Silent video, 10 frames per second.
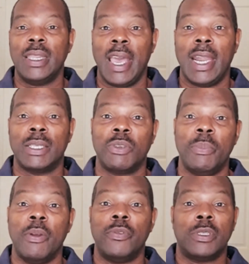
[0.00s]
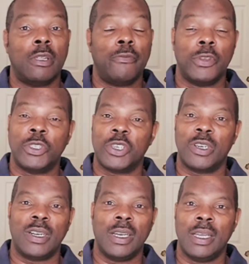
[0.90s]
that as we move into the
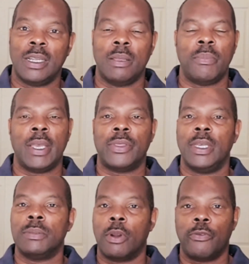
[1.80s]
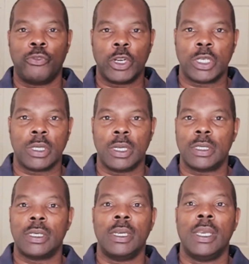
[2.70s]
future to make things more frictionless.